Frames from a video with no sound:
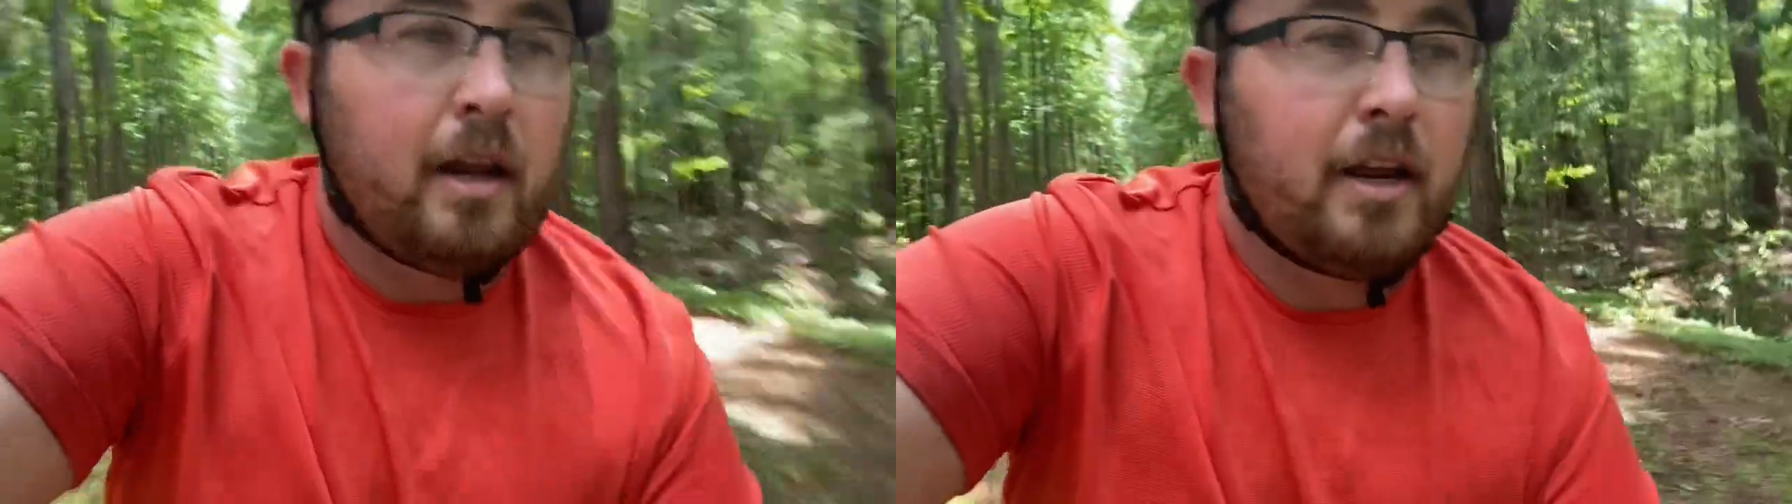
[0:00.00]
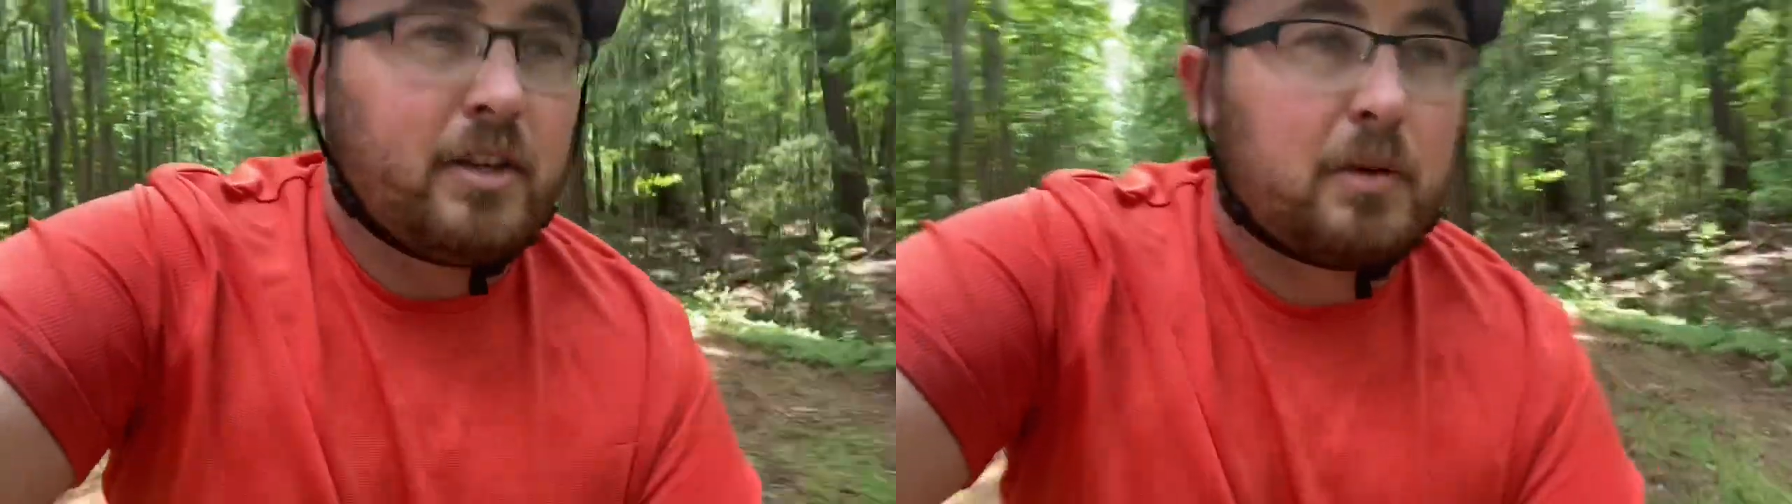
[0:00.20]

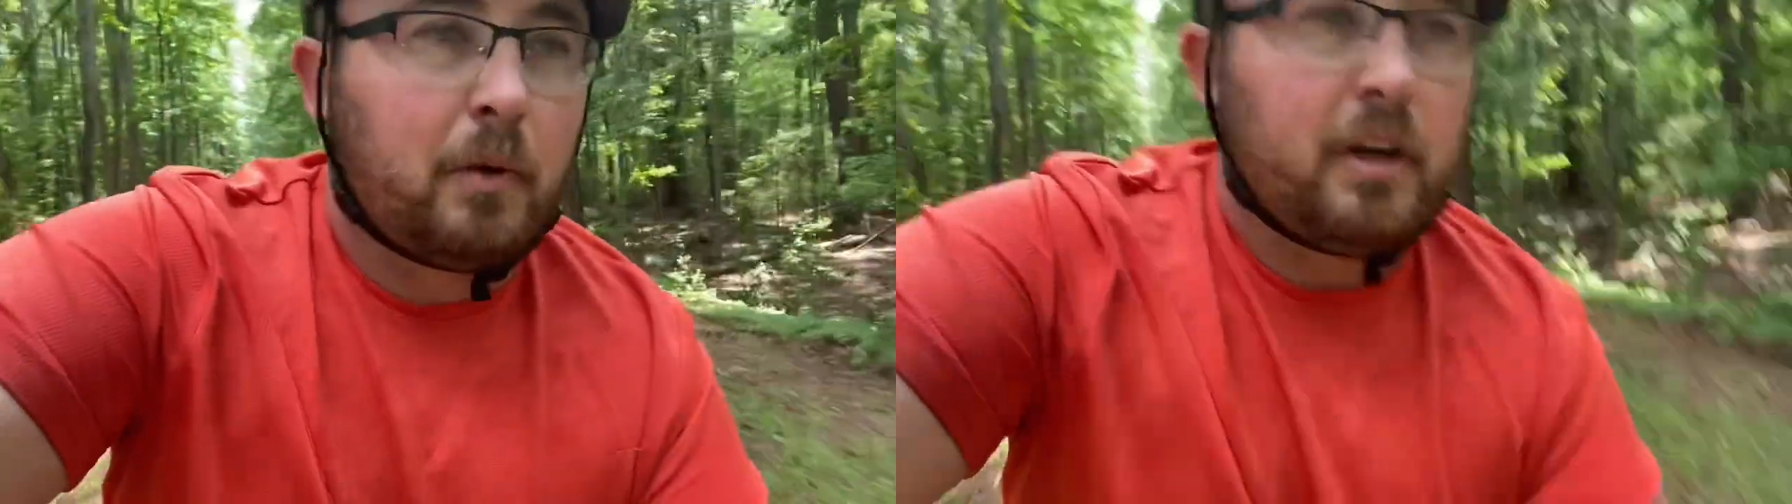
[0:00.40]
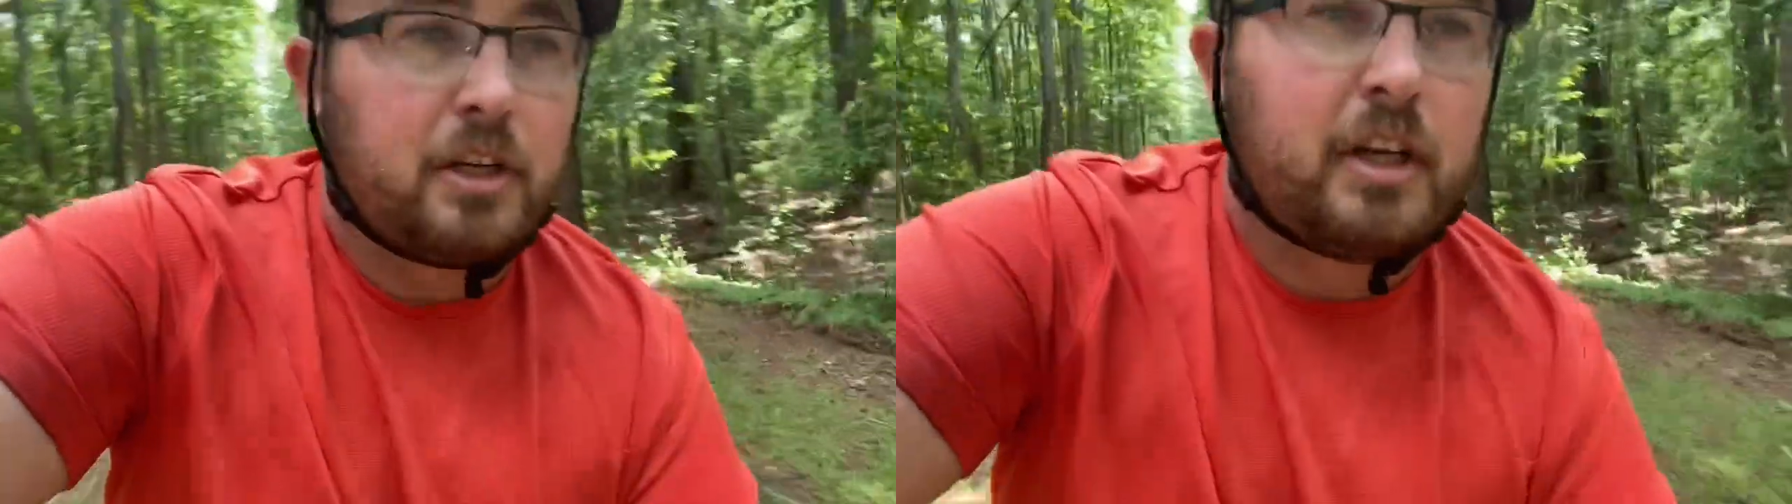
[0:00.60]
and just
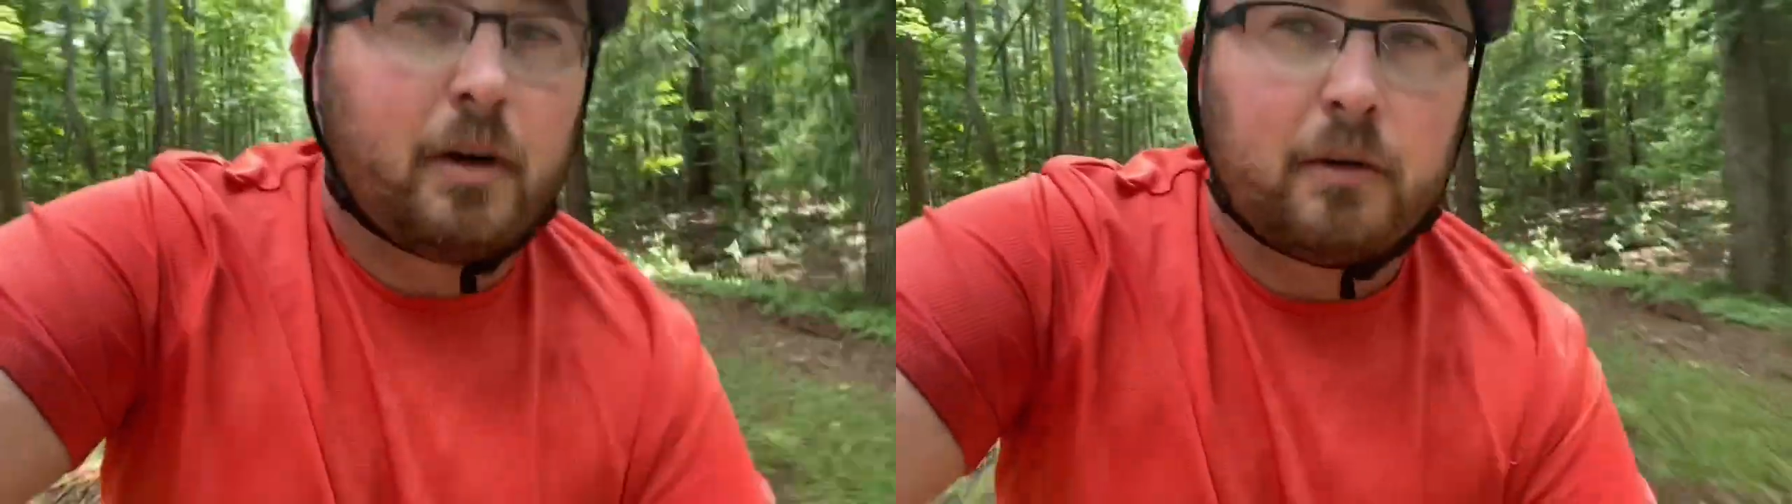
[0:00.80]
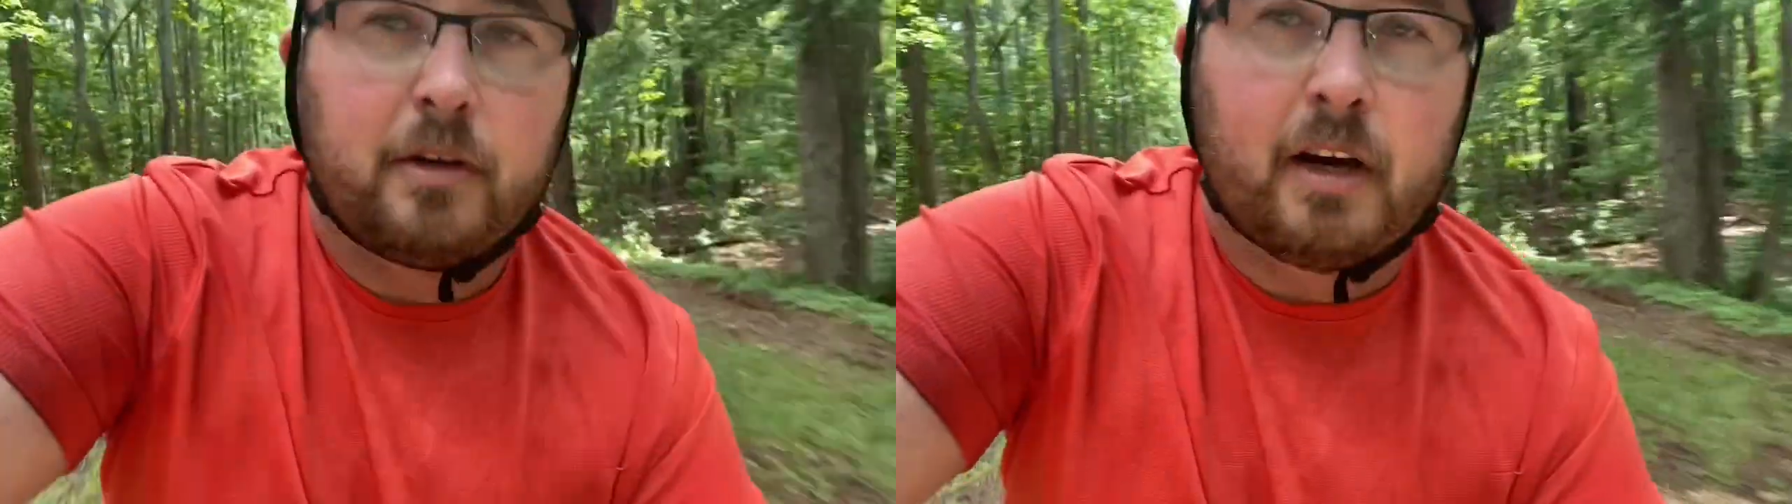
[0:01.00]
wanted to
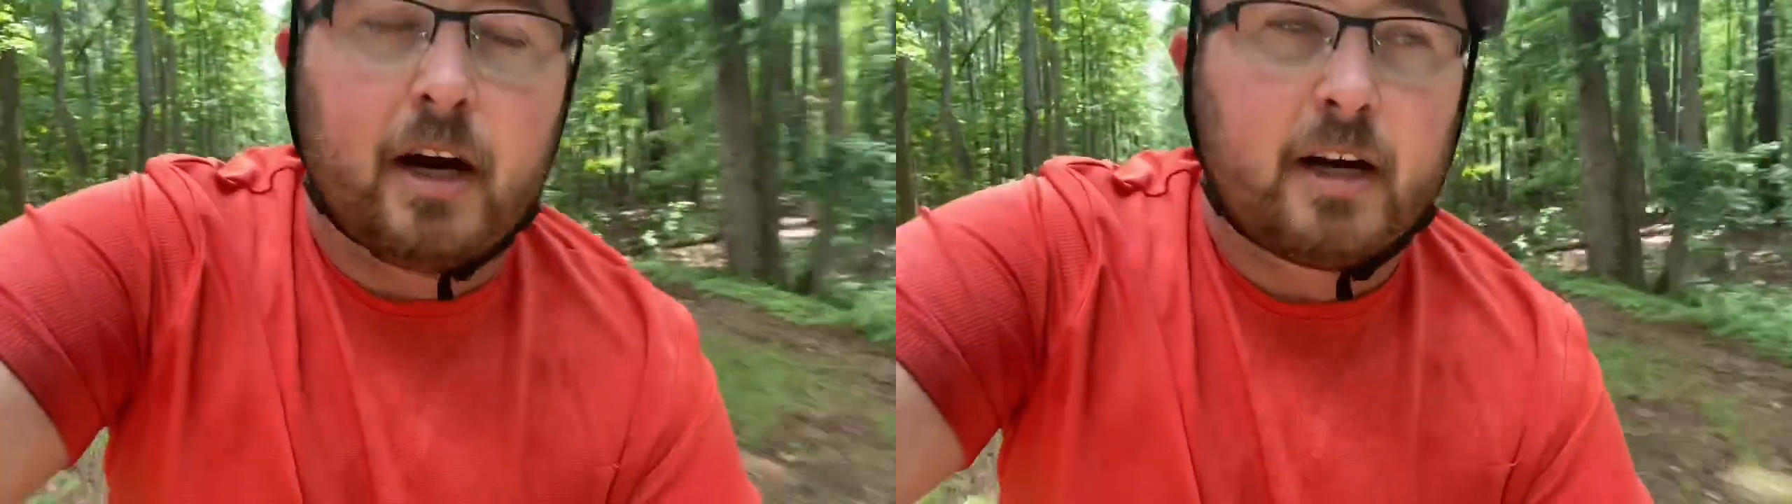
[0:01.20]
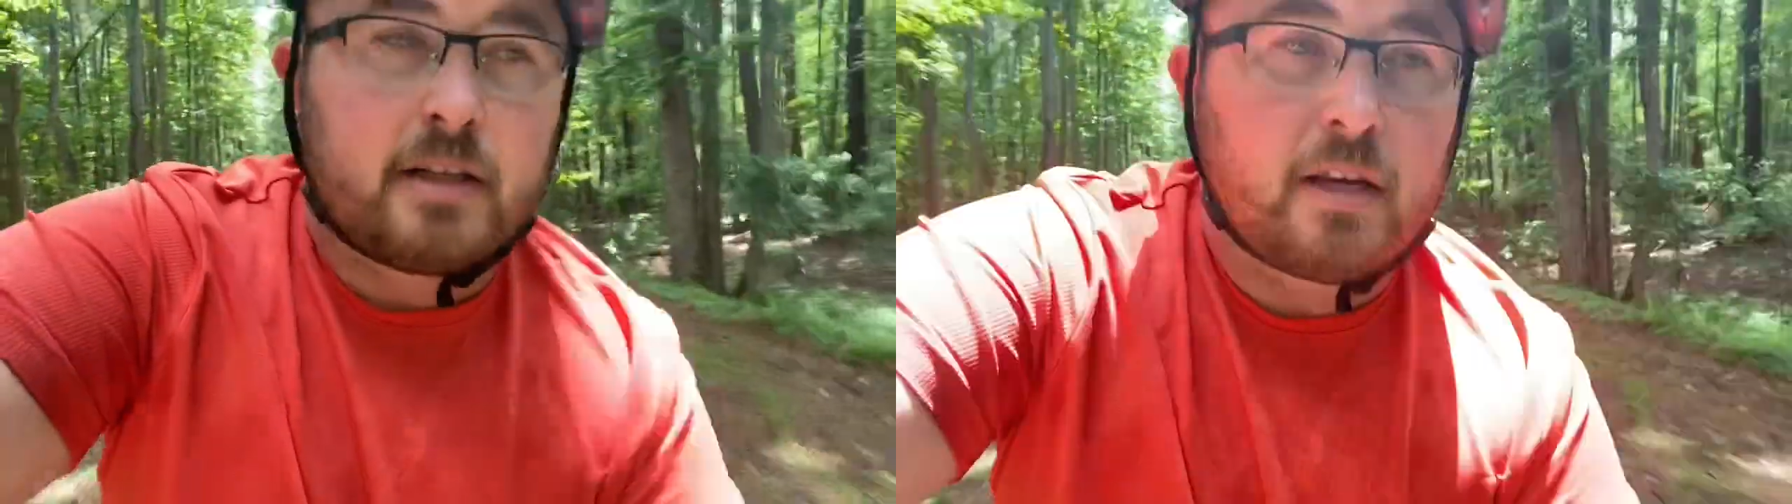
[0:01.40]
share with you
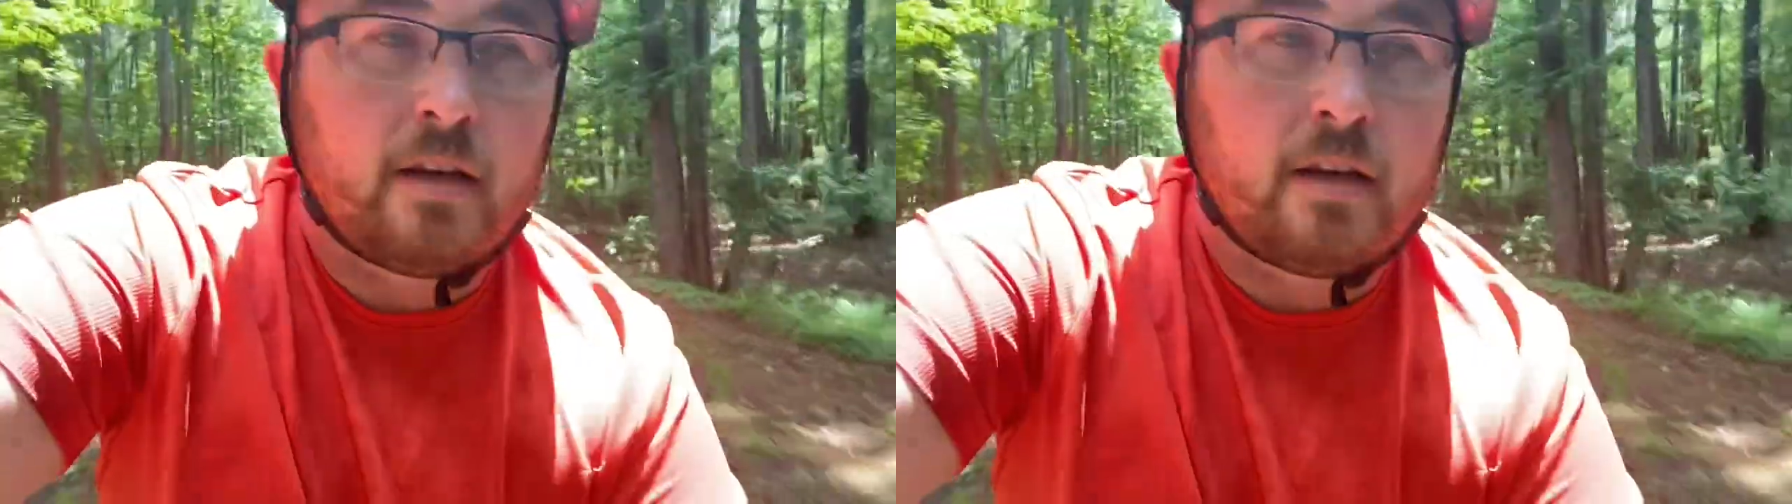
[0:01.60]
guys